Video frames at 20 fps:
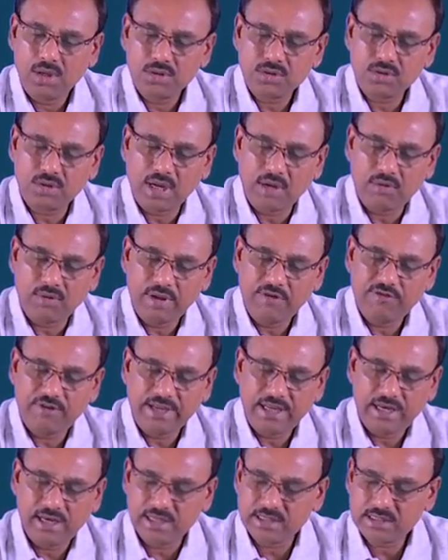So, now if I
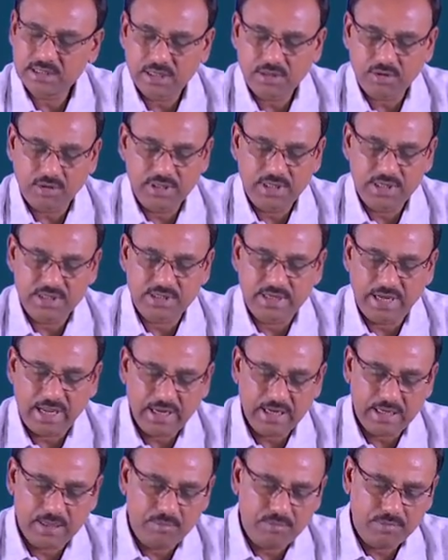illustrate on this
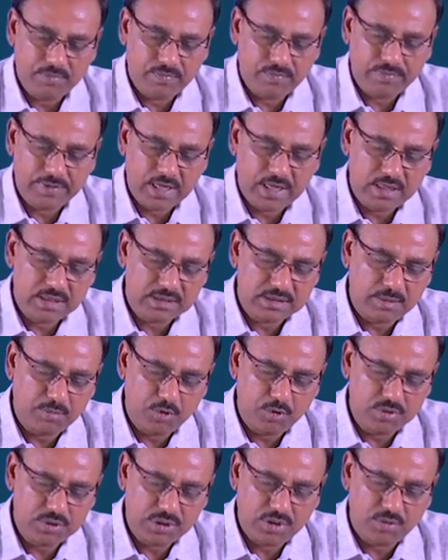diagram,
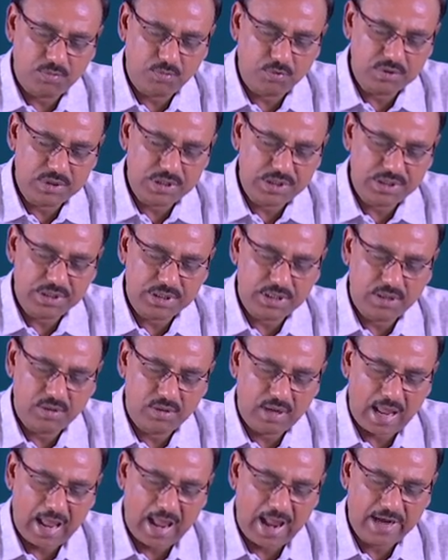Suppose your
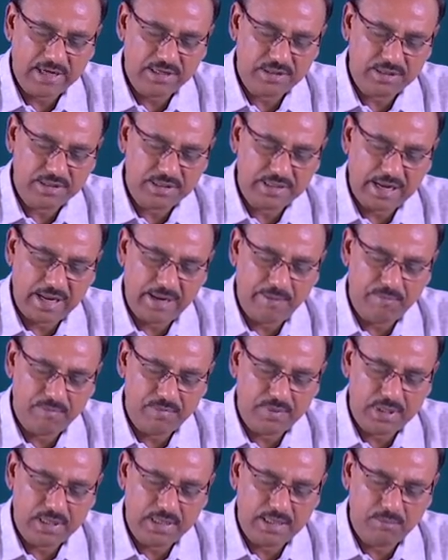position at time
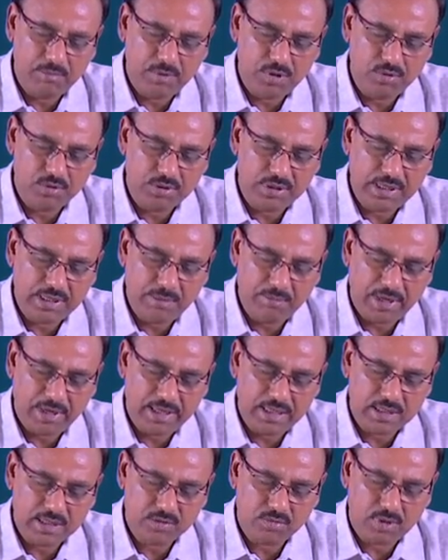w t
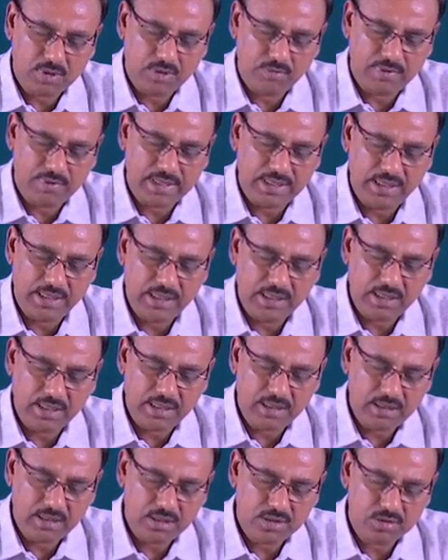minus 1 over
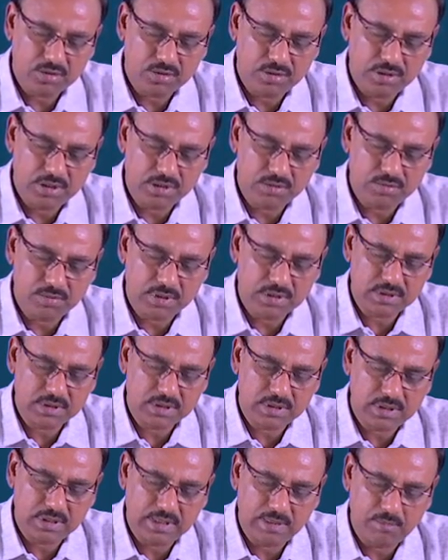here. So, this
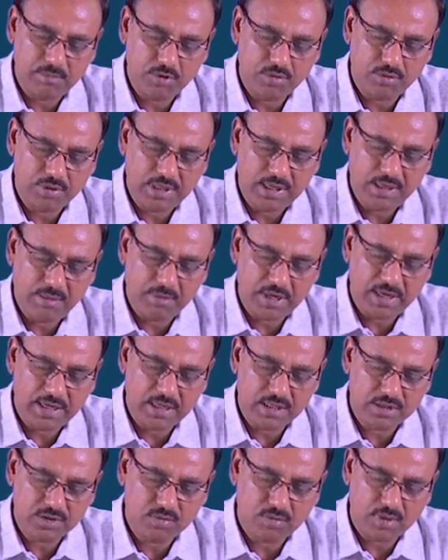was w t
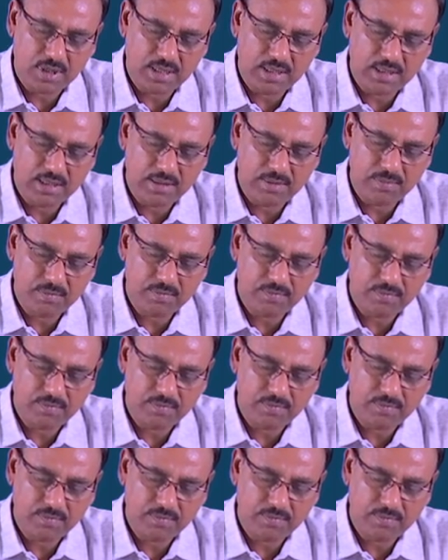minus 1